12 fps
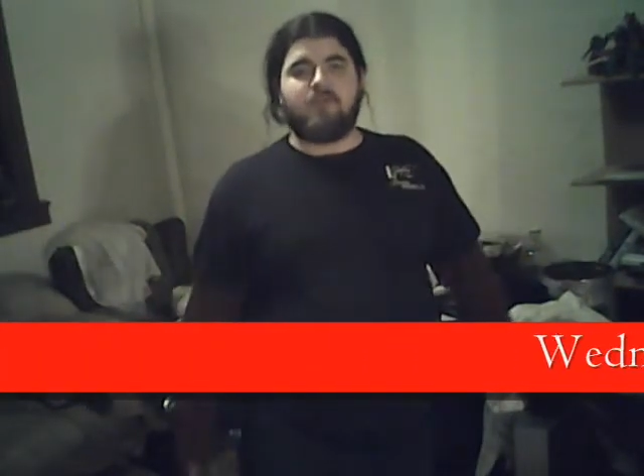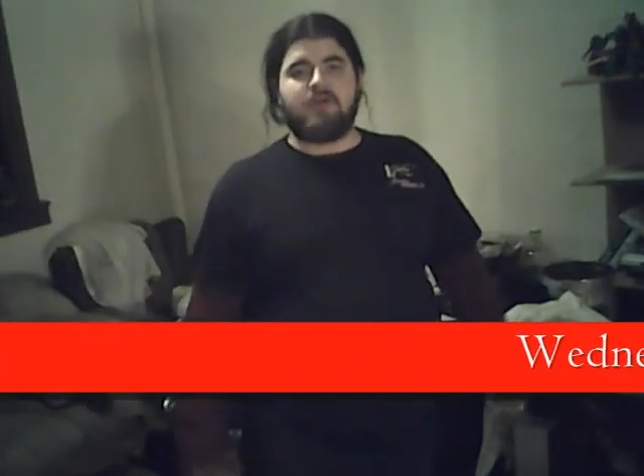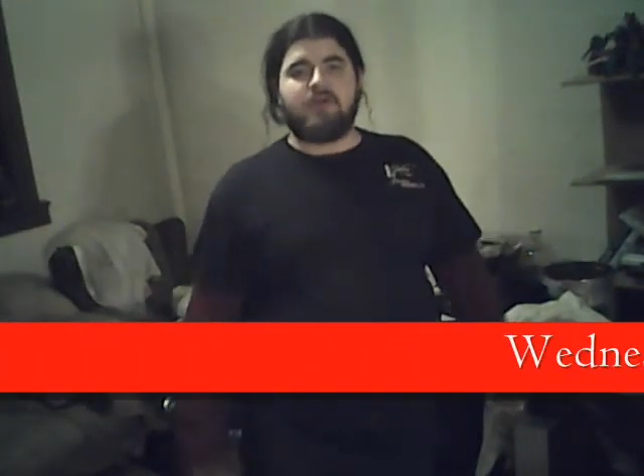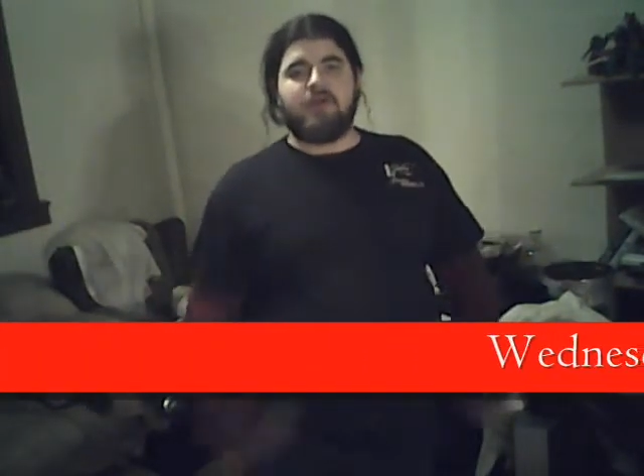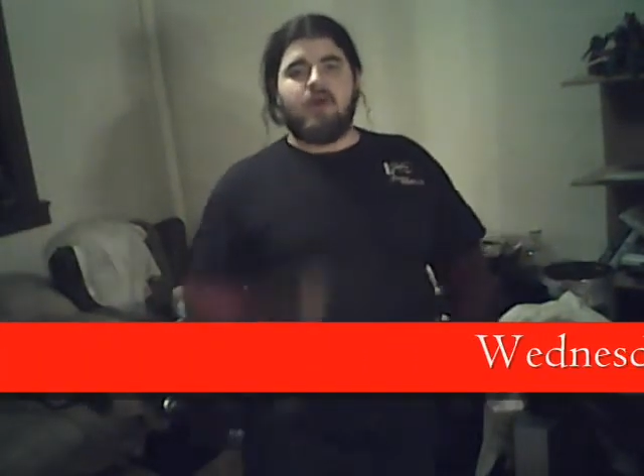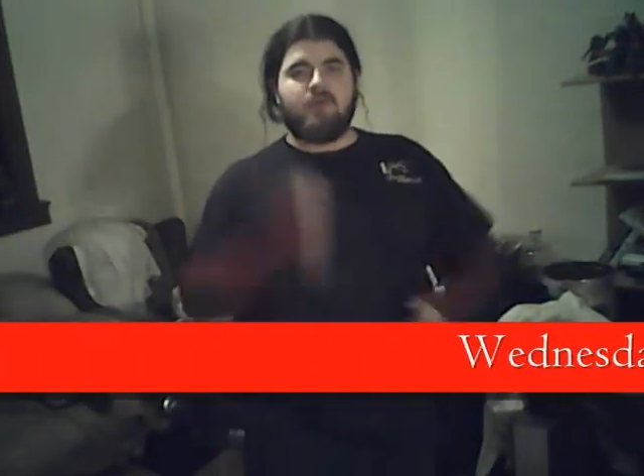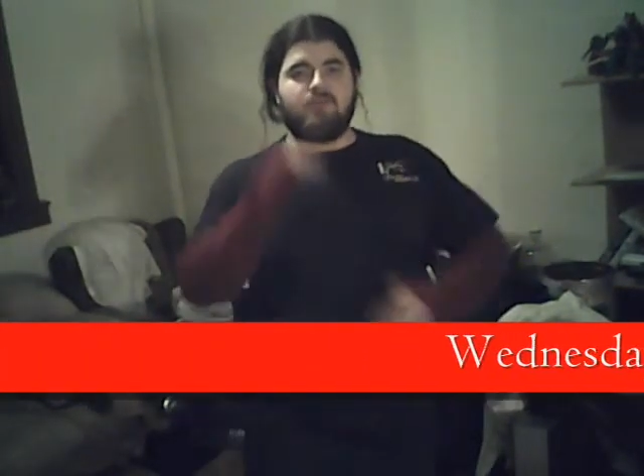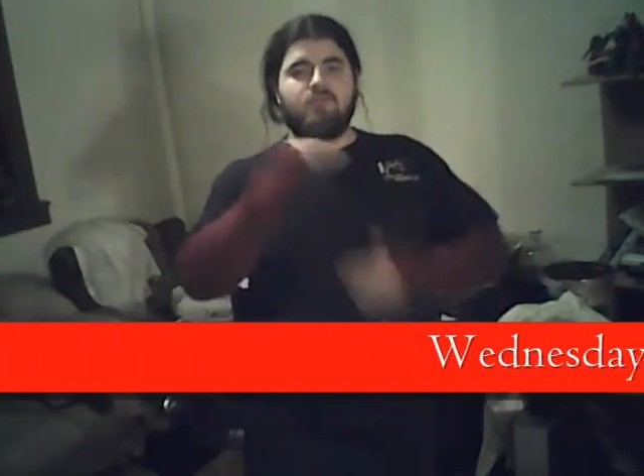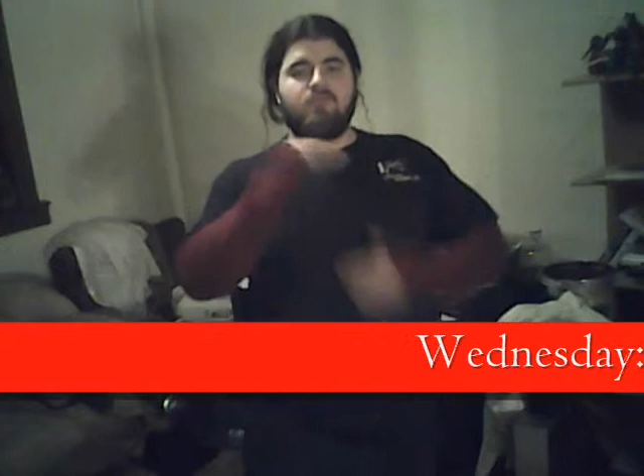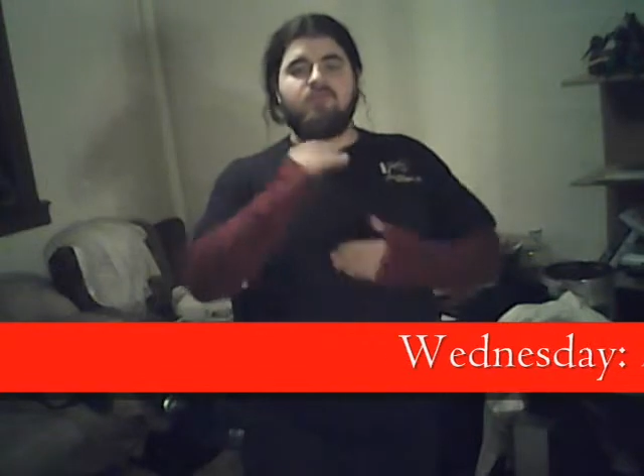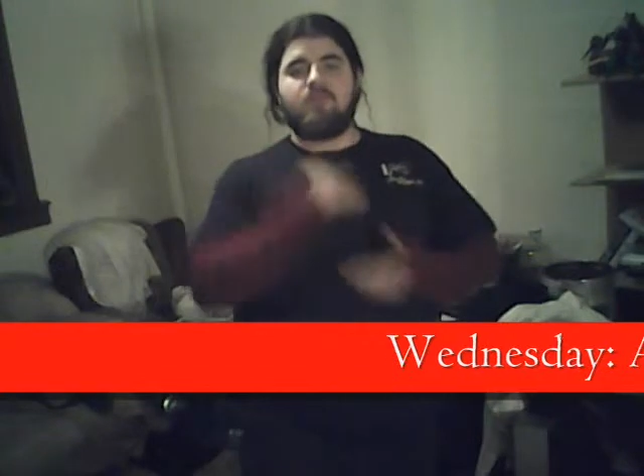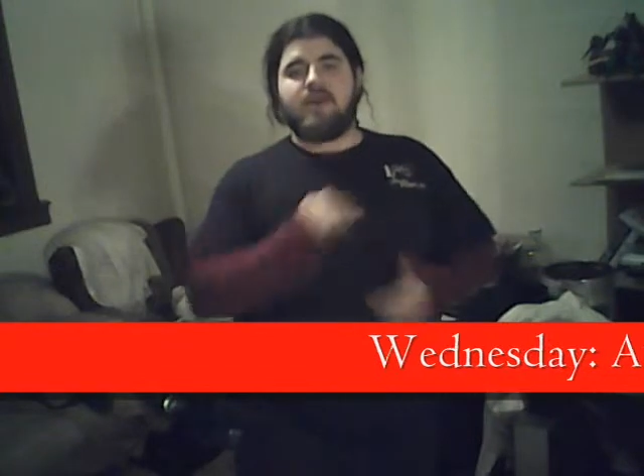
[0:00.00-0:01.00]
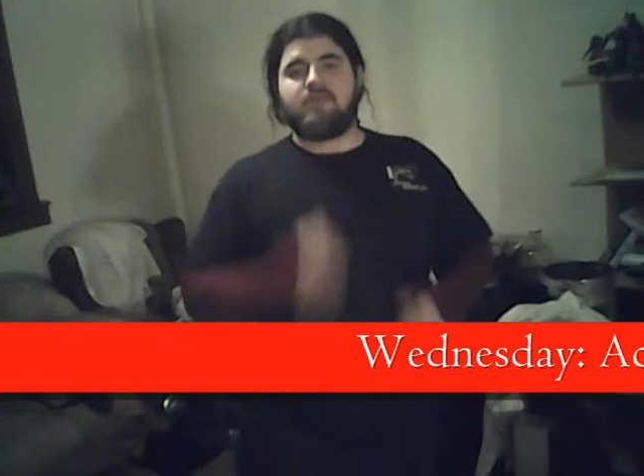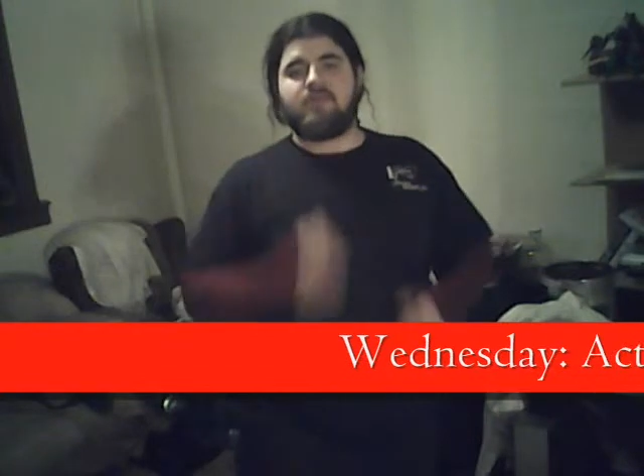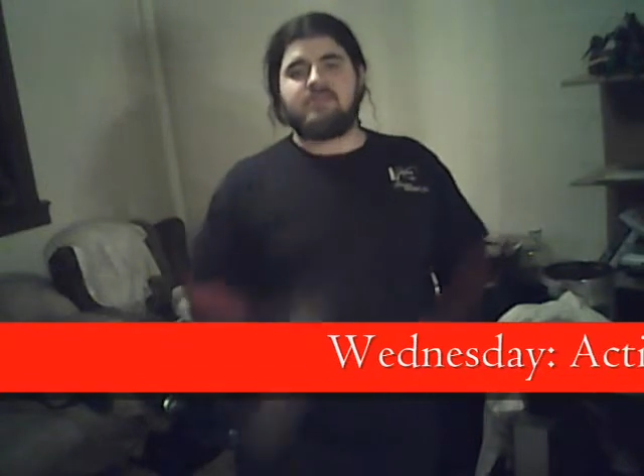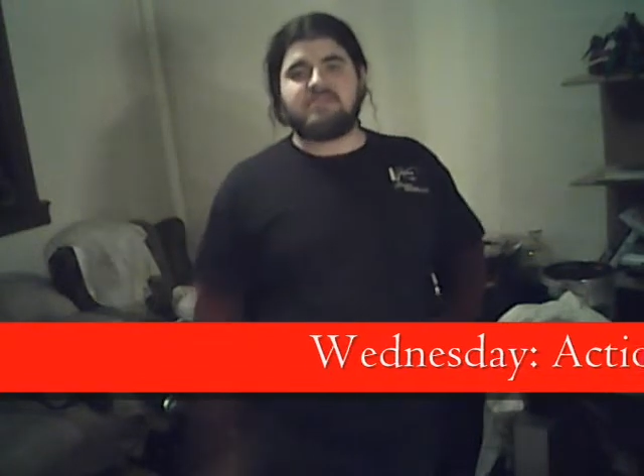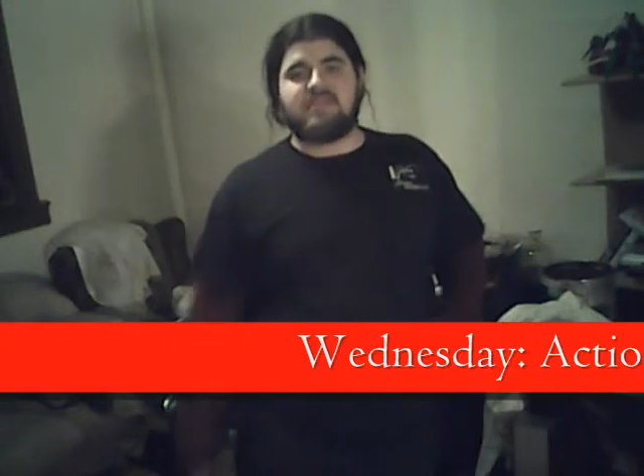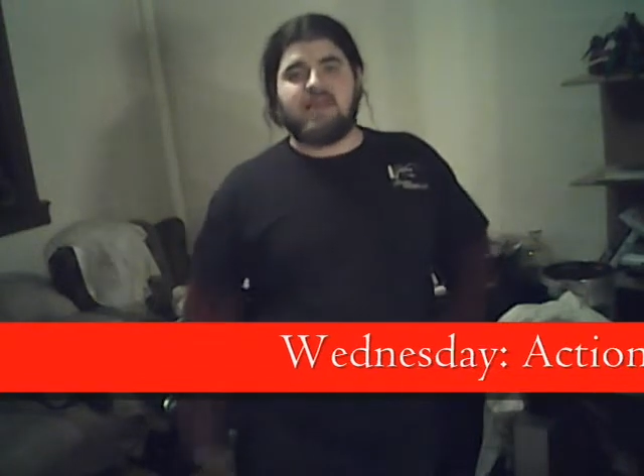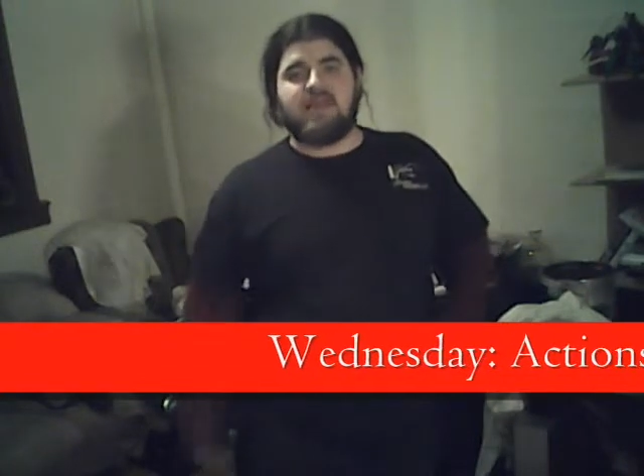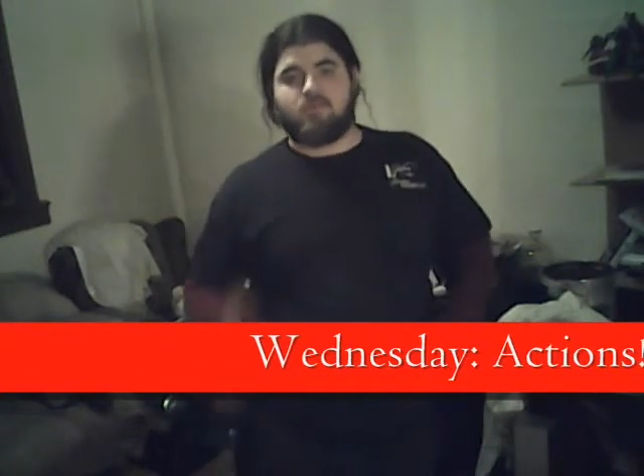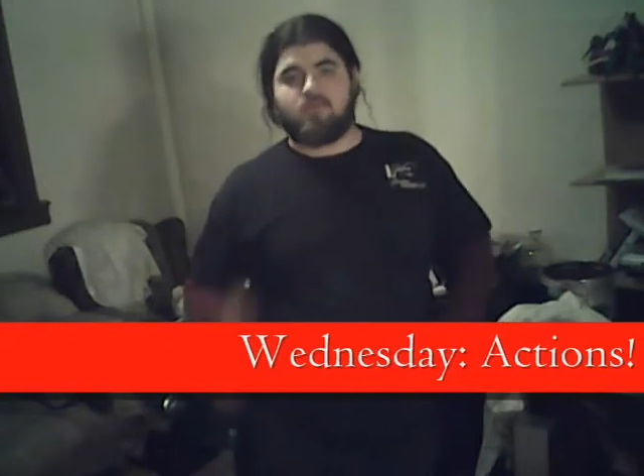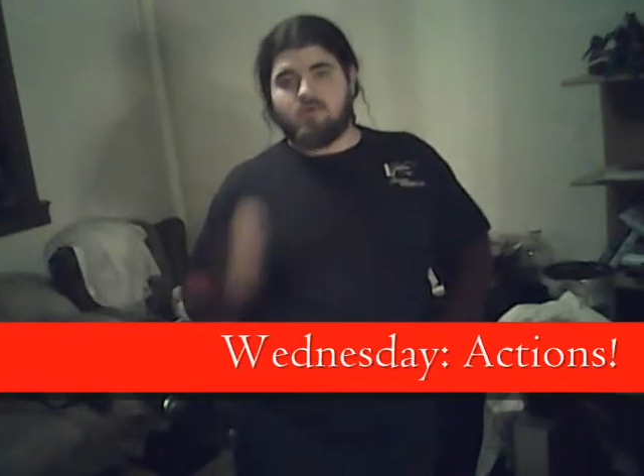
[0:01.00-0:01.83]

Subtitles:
but the move, minor, and standard.